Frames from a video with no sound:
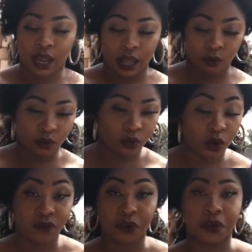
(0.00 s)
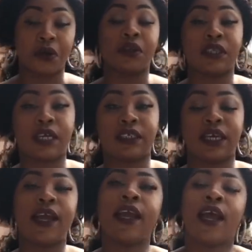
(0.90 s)
I would go for on that
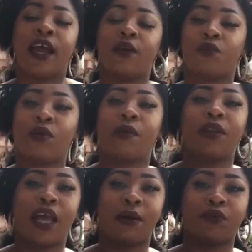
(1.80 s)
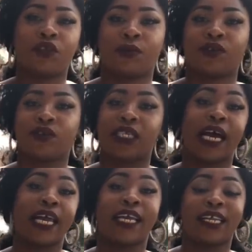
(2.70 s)
day, and probably I'm supposed to
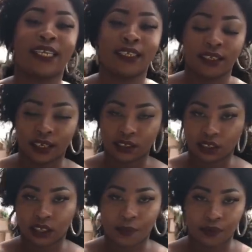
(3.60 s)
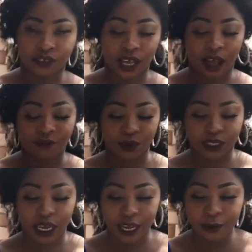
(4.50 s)
tie a gele. That's a type of scarf we
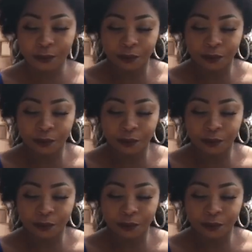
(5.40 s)
tie.